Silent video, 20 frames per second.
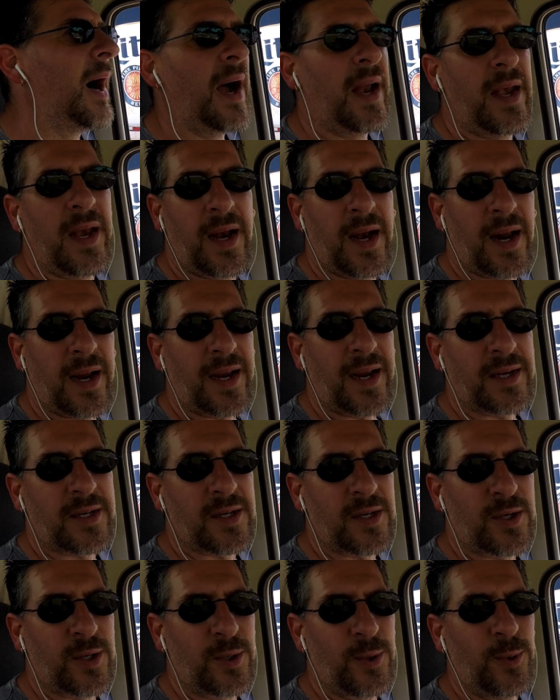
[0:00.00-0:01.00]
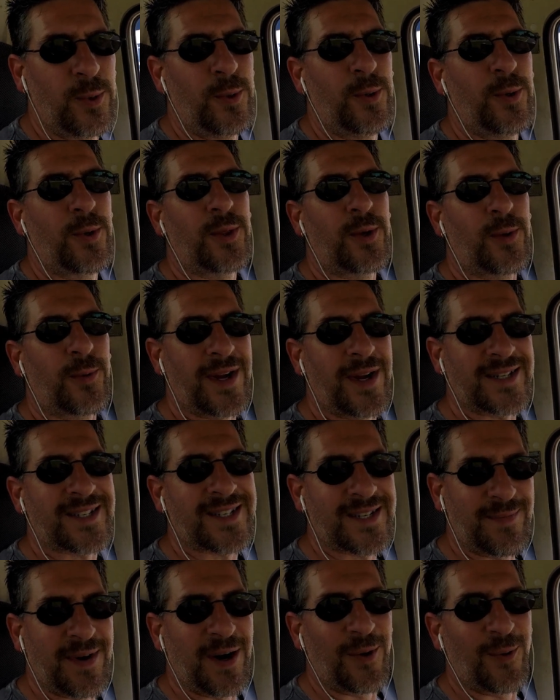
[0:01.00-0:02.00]
and then I get to do the
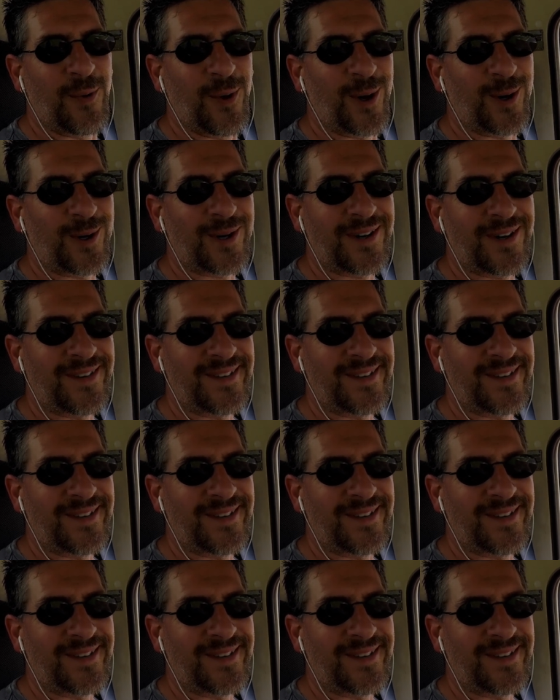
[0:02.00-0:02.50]
rest of my work.